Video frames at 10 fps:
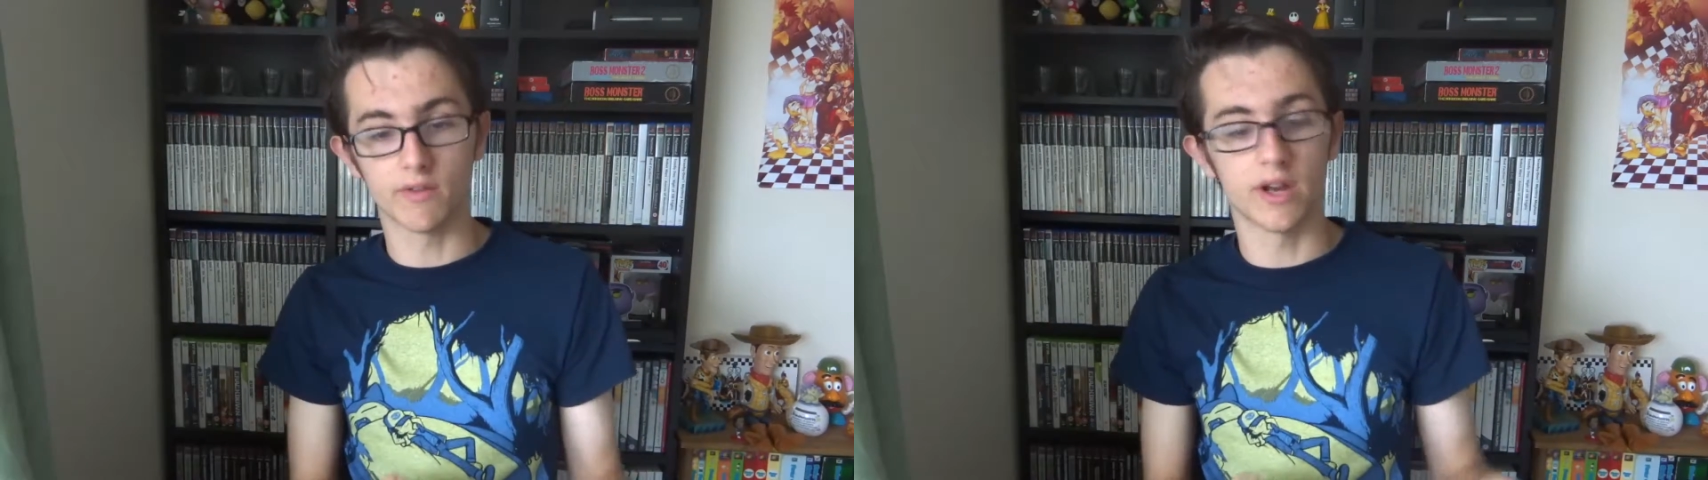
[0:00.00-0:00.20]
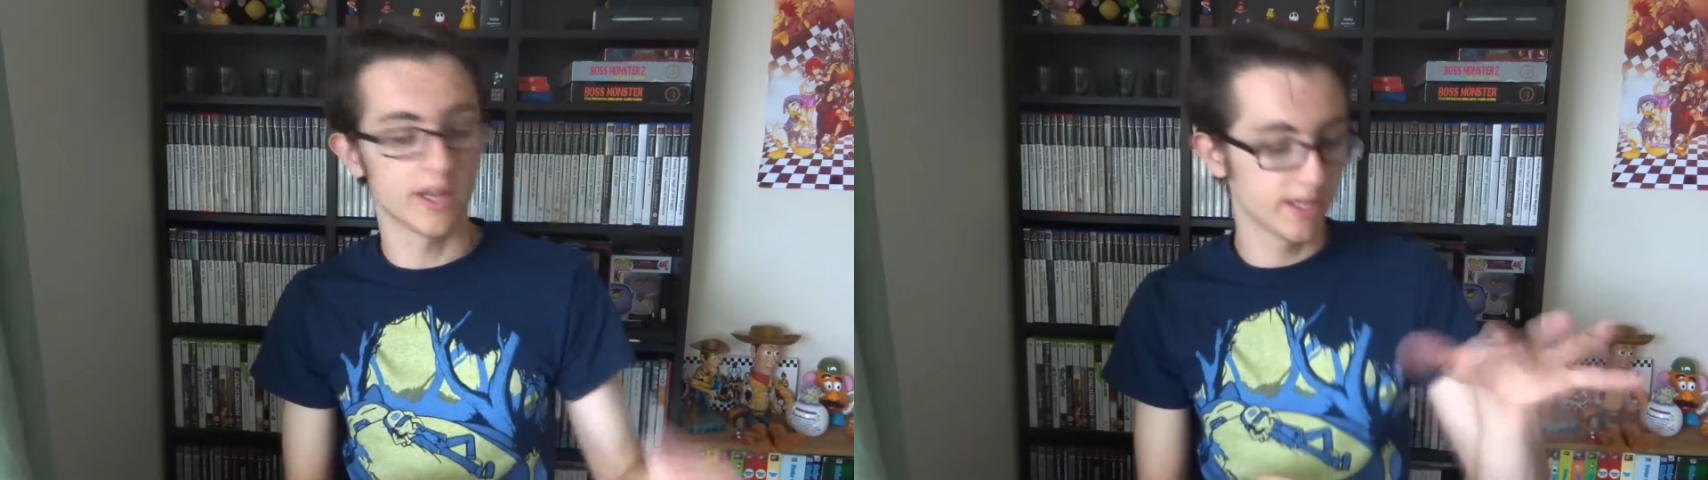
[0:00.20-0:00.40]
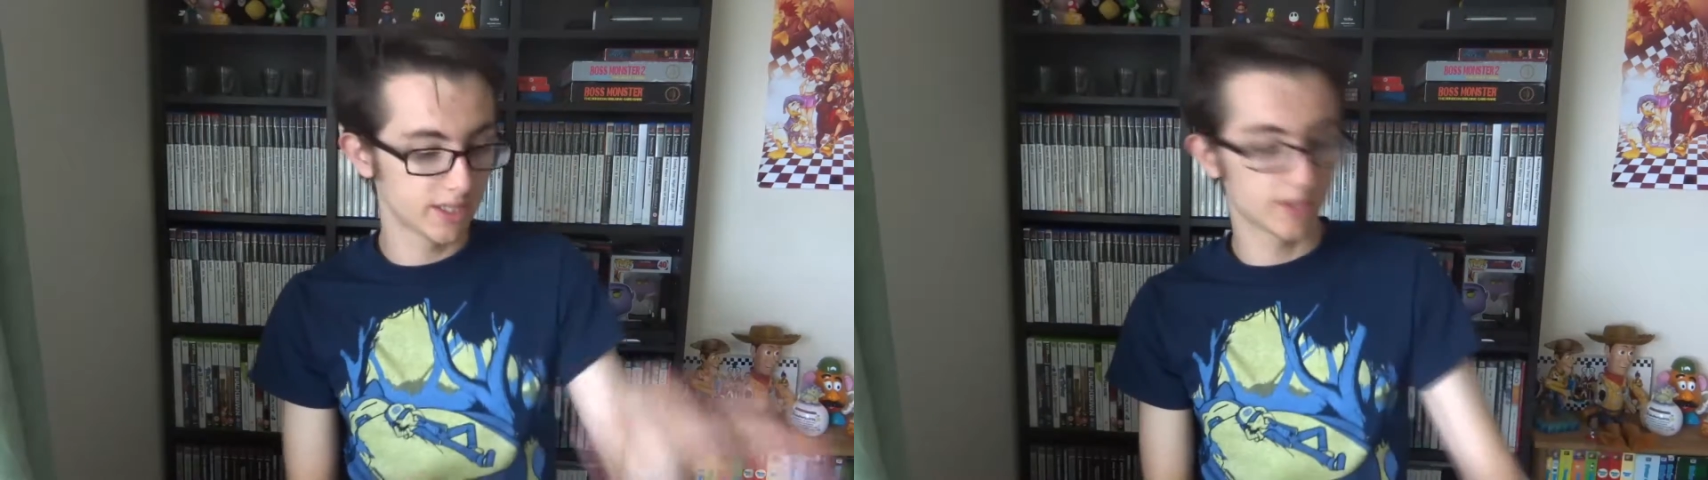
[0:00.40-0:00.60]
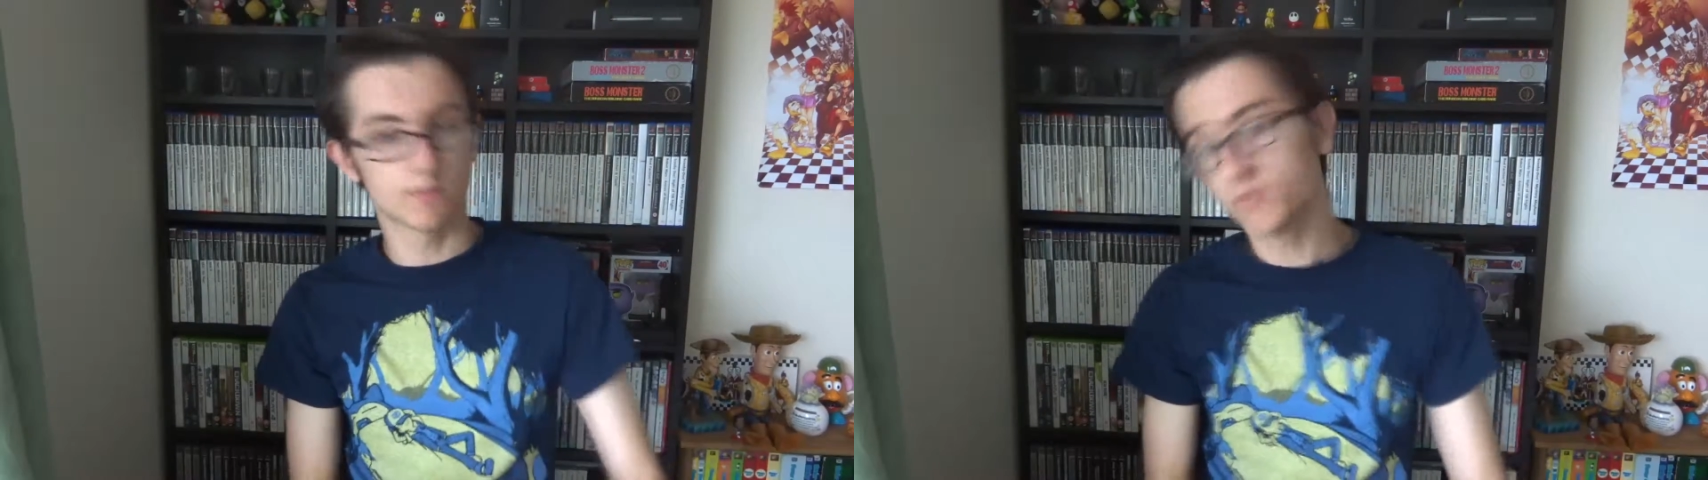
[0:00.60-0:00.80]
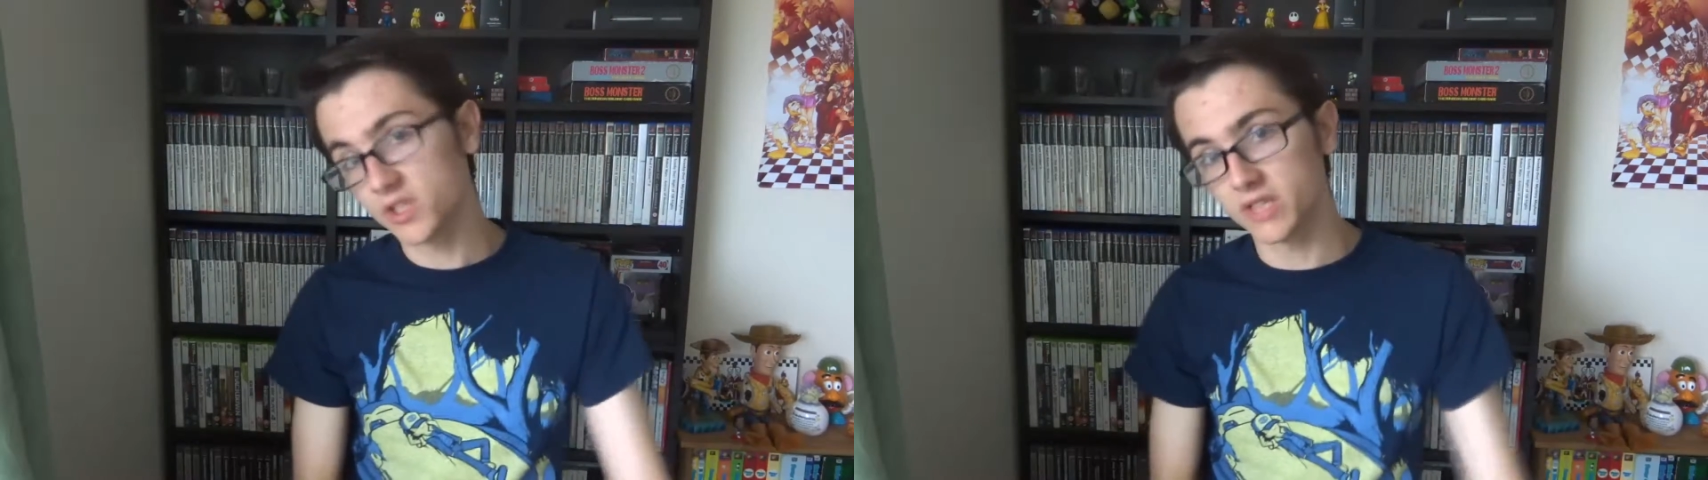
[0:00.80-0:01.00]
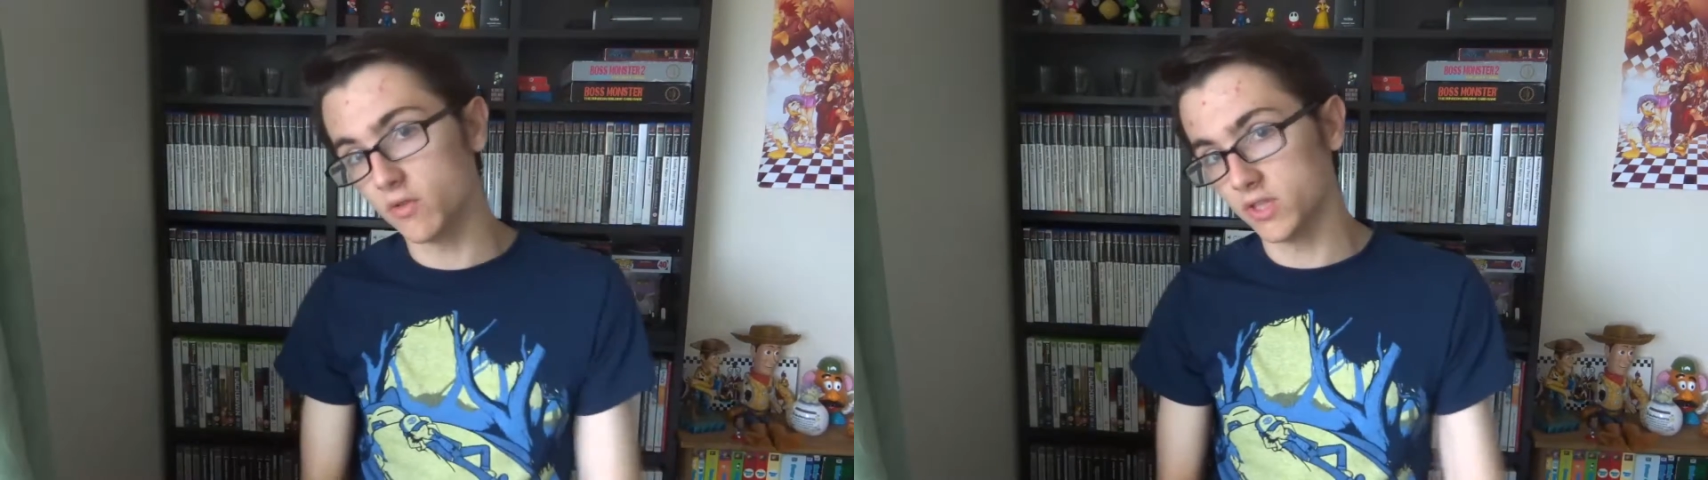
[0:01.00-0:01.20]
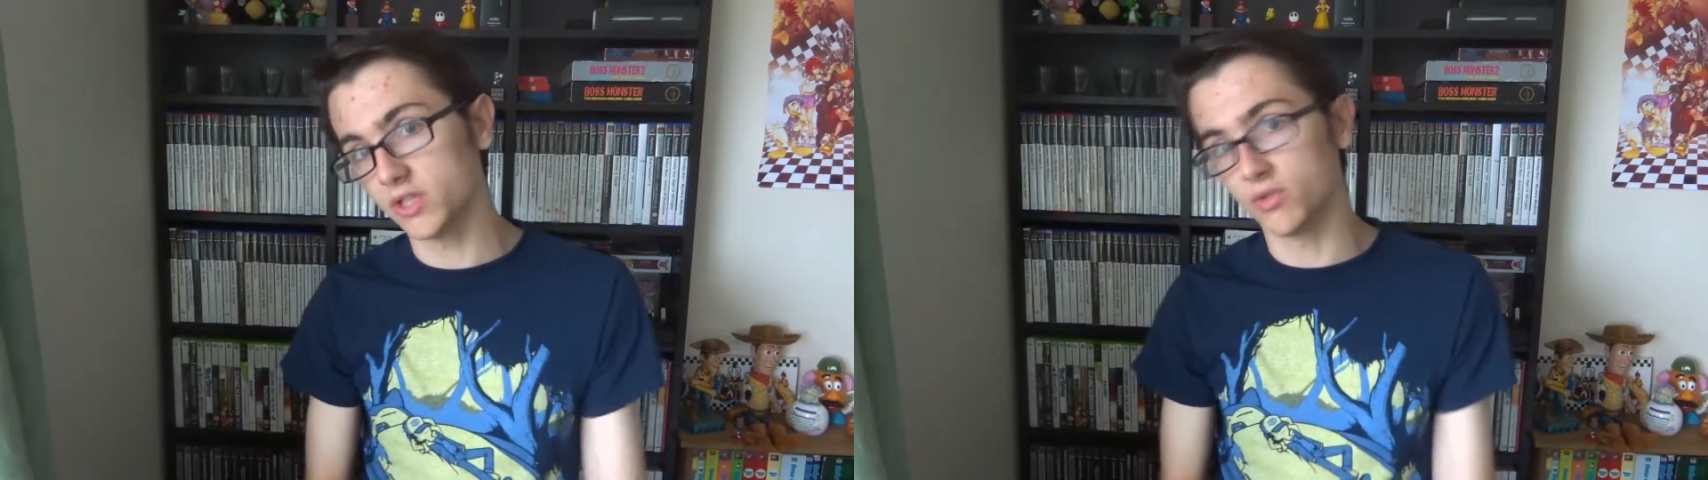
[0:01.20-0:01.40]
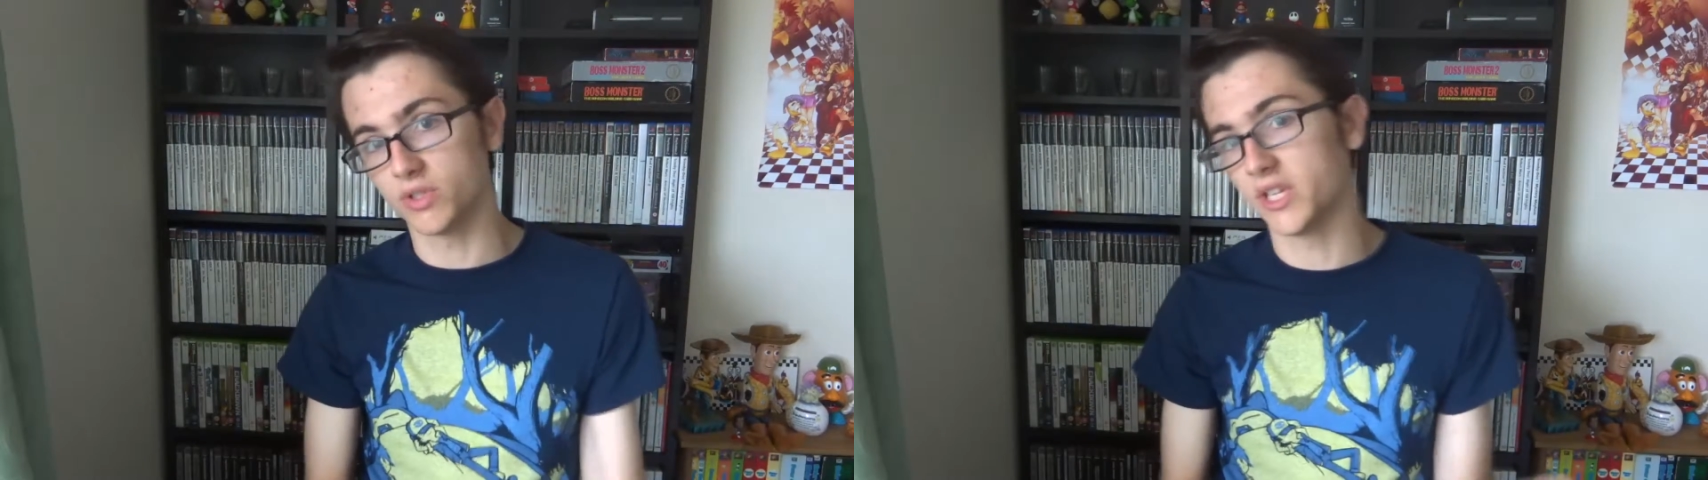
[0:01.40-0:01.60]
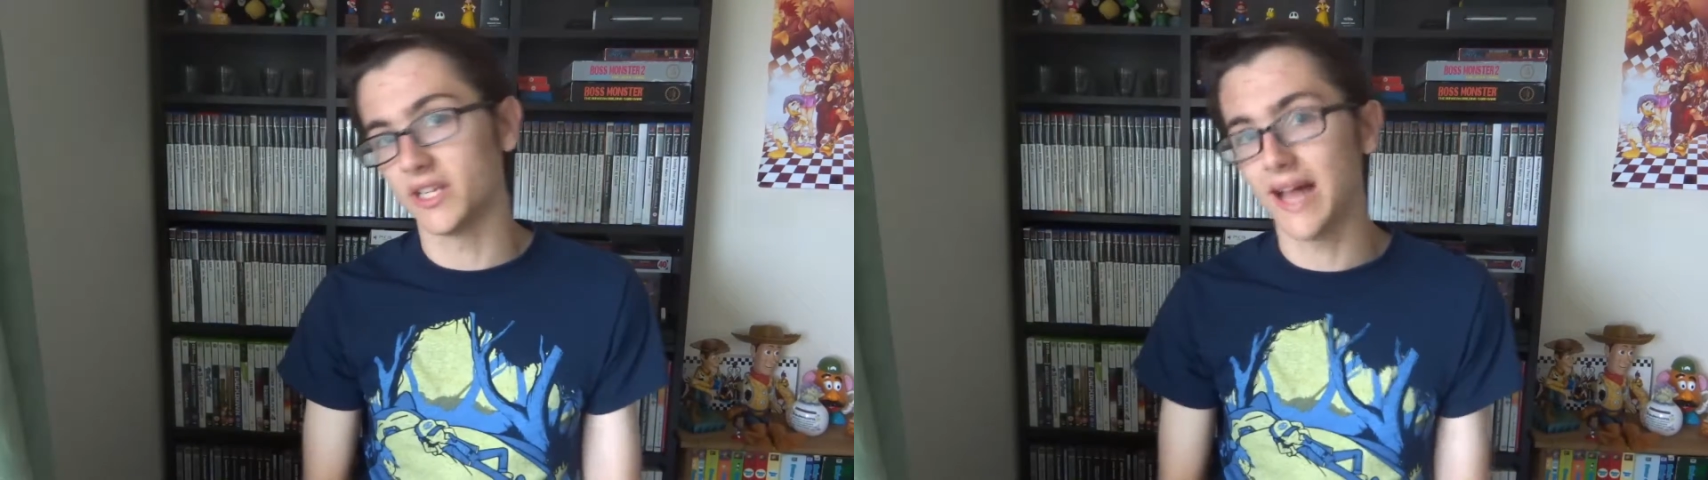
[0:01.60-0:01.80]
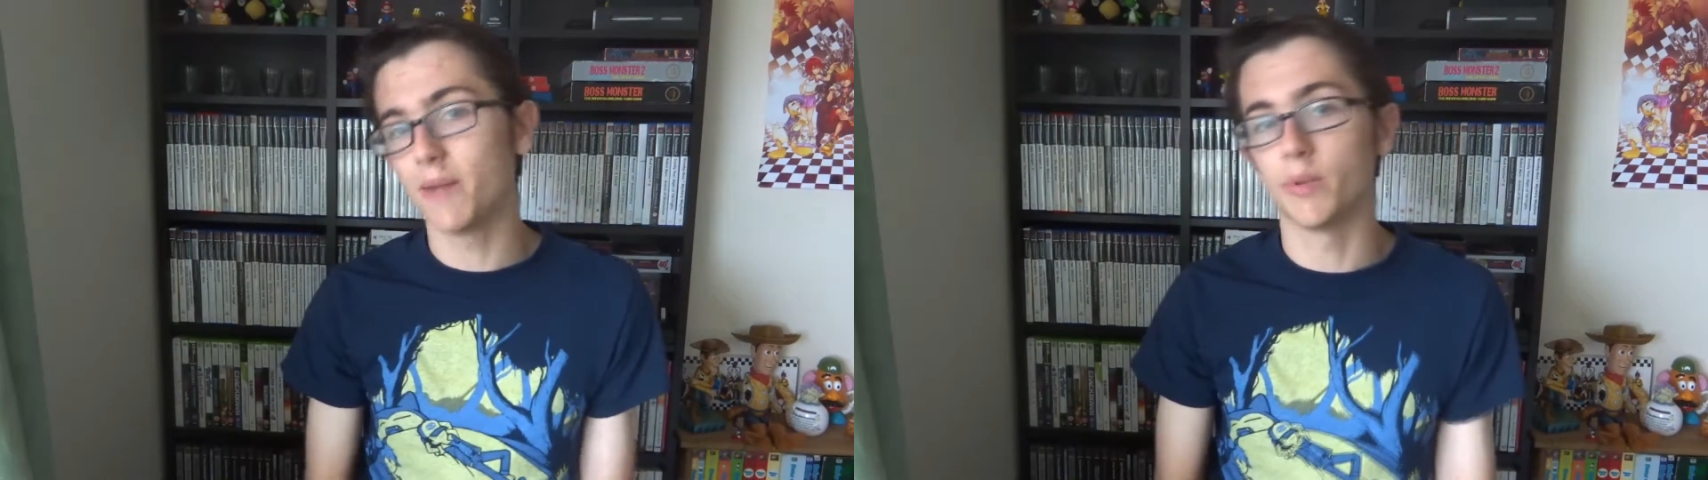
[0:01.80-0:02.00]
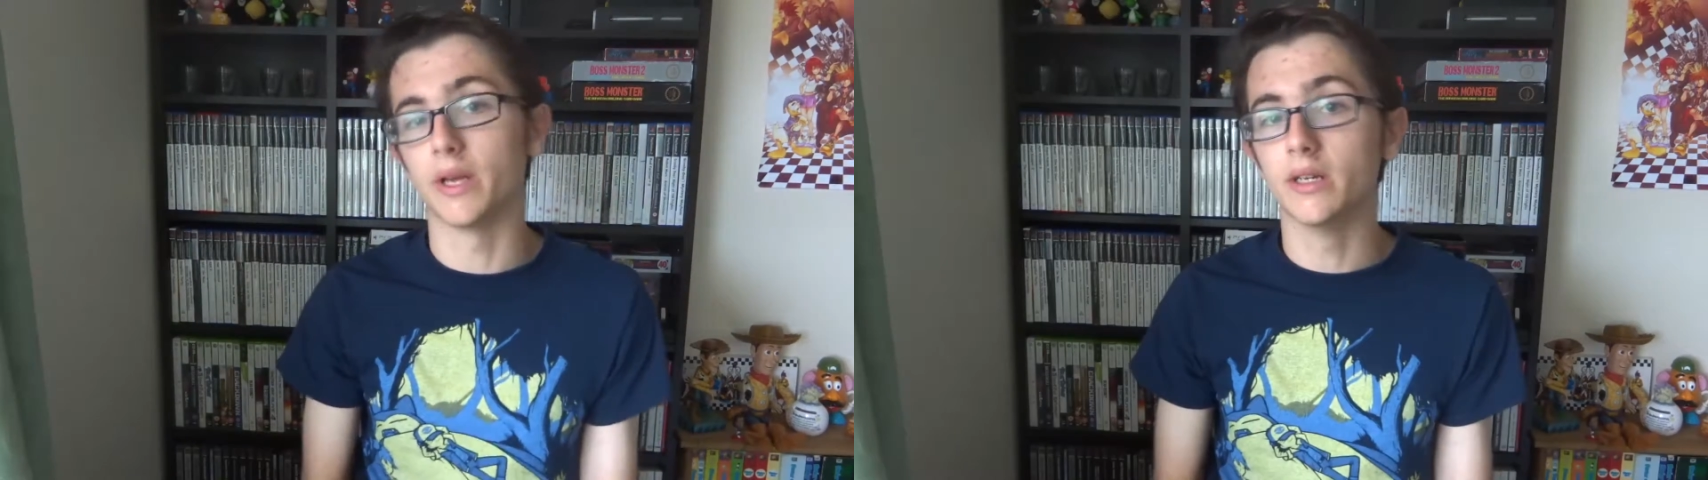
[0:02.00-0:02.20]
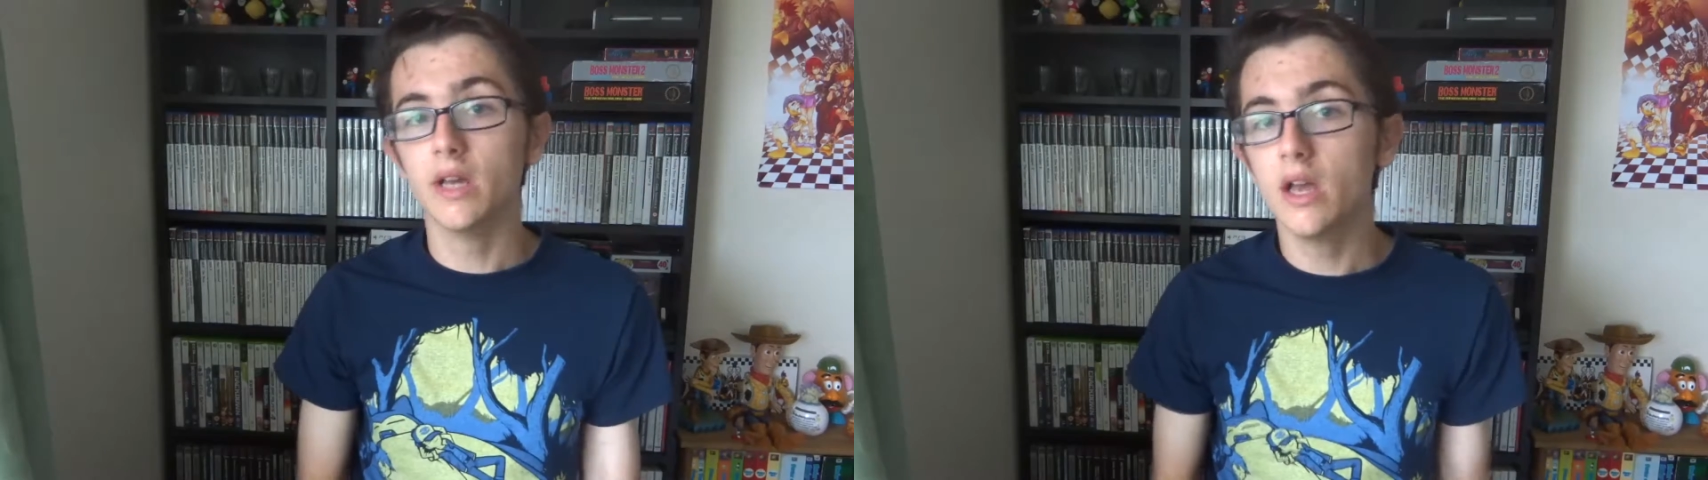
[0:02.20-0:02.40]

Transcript: right, and it stores it in that bit,